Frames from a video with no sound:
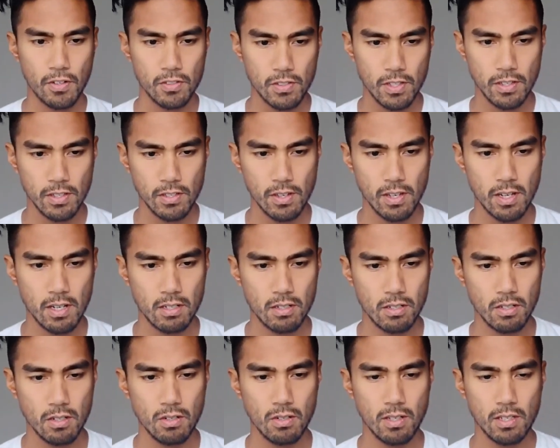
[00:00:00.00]
the first thing you got to
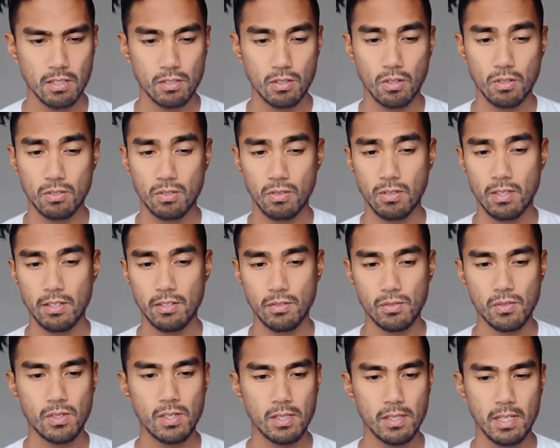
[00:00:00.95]
do is go to the
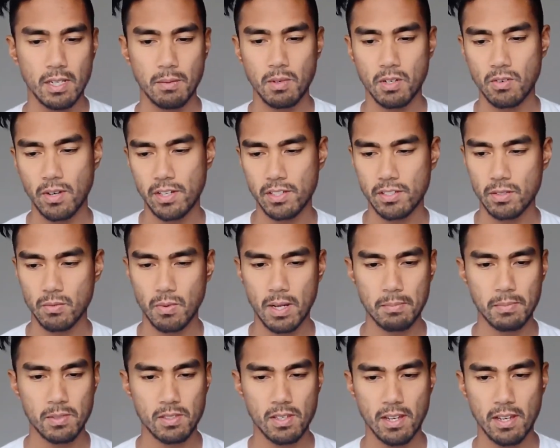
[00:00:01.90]
New Zealand immigration
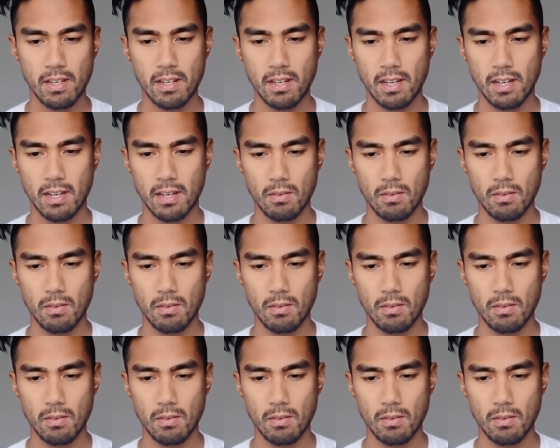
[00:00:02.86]
website,